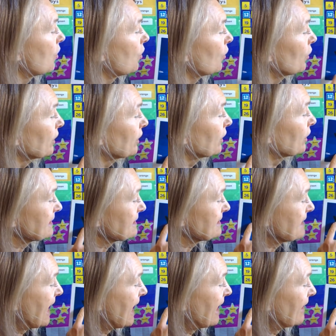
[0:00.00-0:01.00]

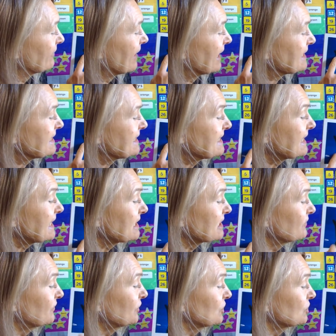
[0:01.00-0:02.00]
Orcas have a
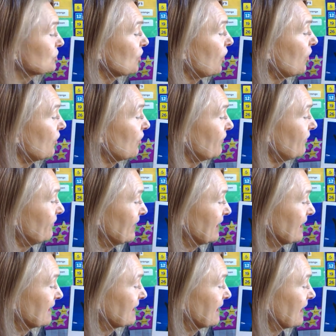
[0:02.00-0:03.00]
six foot tall
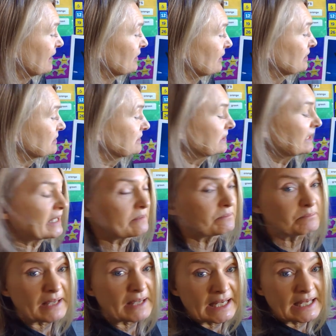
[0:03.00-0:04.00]
fin that looks
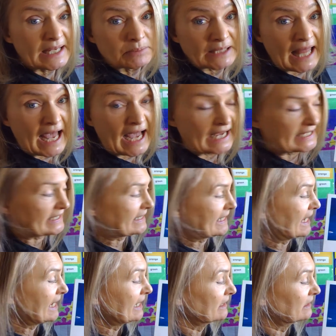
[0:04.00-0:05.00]
like big black
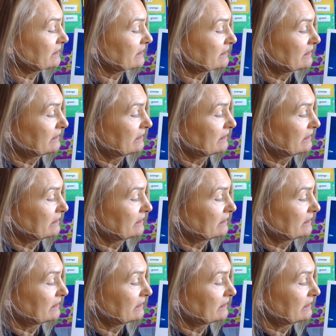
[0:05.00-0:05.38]
sails.